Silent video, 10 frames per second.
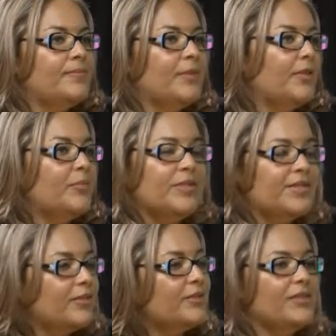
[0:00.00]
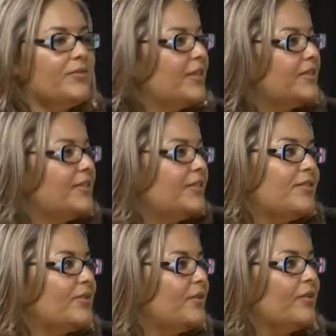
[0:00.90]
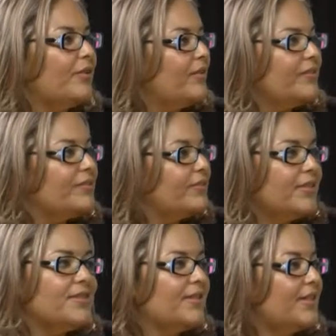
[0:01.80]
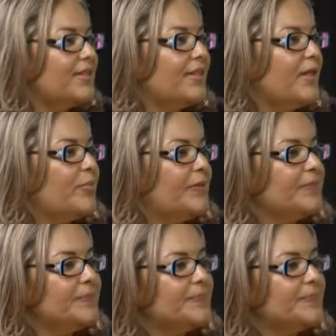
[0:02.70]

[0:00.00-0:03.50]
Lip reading: we still need volunteers. There's still tons of kids that come in.